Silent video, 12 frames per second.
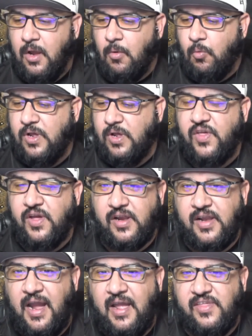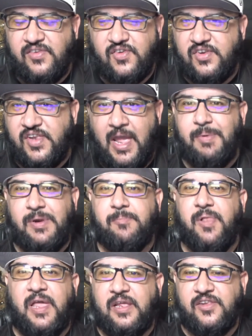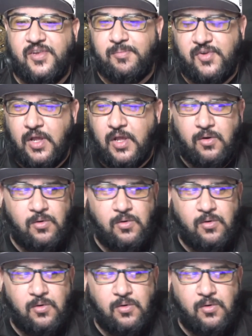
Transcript: with a guy that's just happy to play in some snow.